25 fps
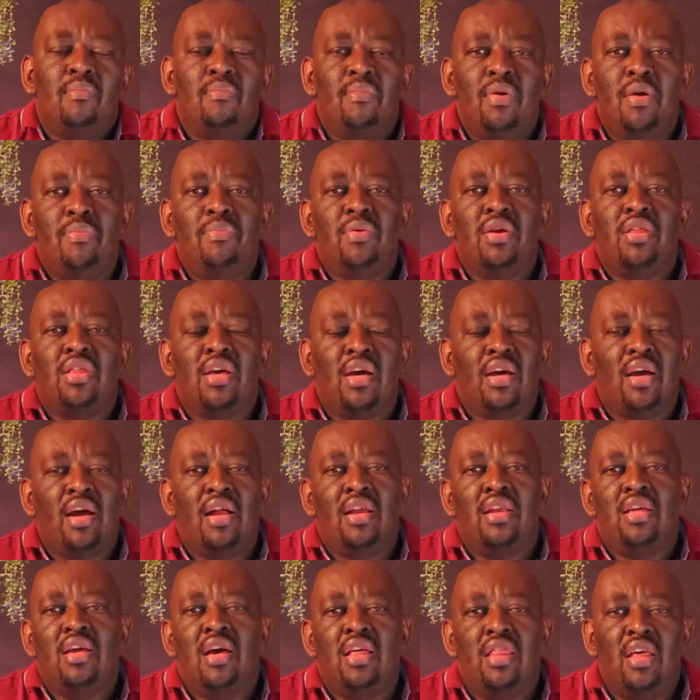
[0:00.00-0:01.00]
maybe the
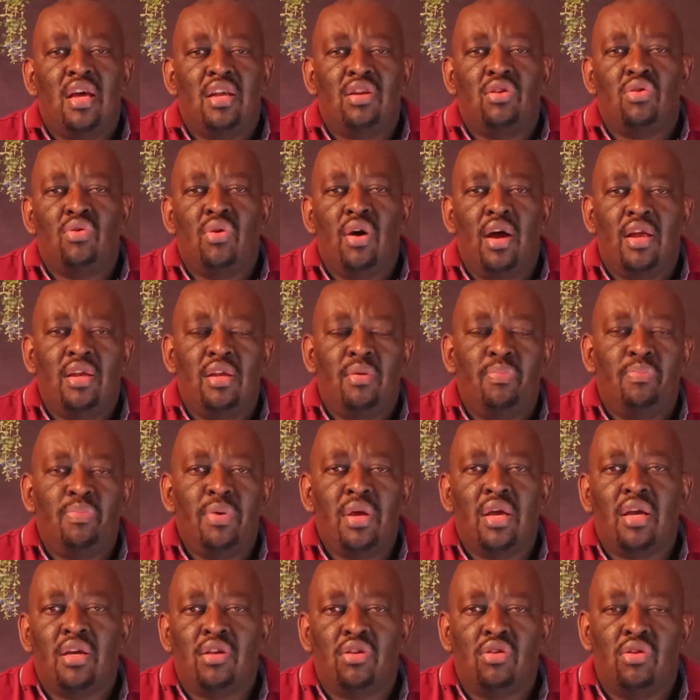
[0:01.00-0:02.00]
career that you had
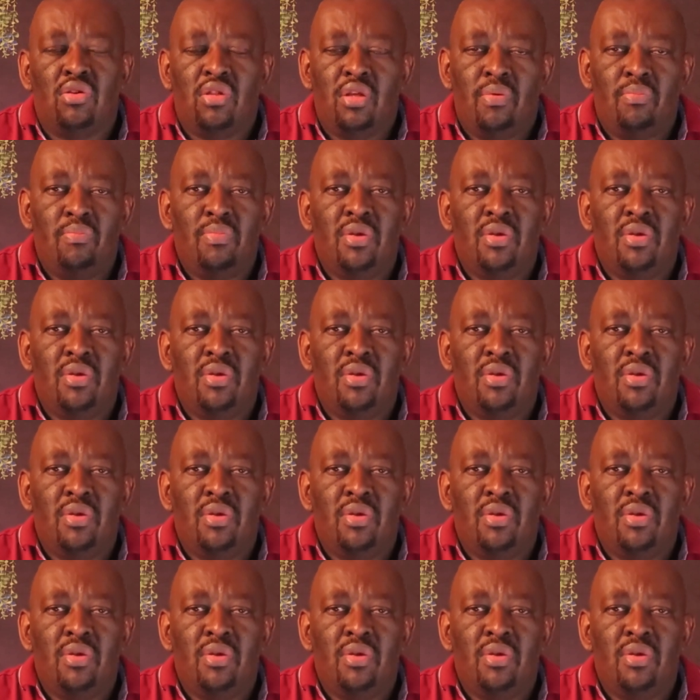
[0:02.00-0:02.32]
picked or the